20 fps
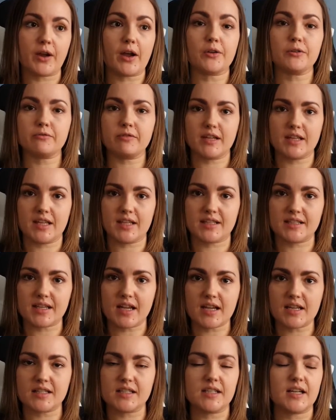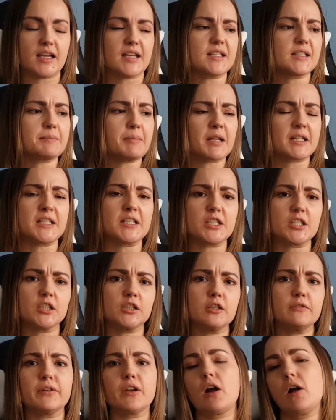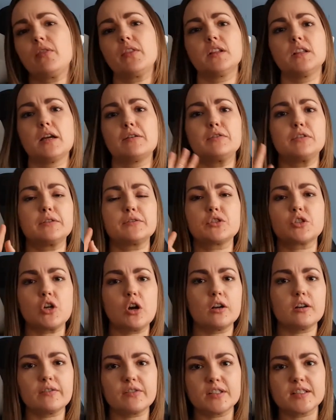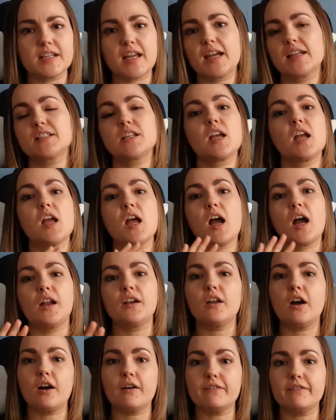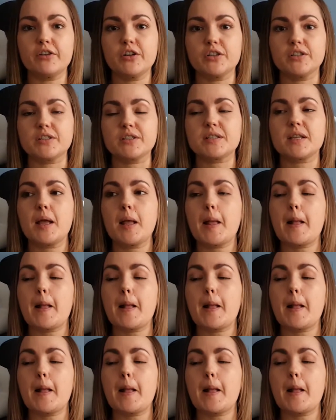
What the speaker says: I was really excited. I expected to love it on the level of Shaun of the Dead and Hot Fuzz.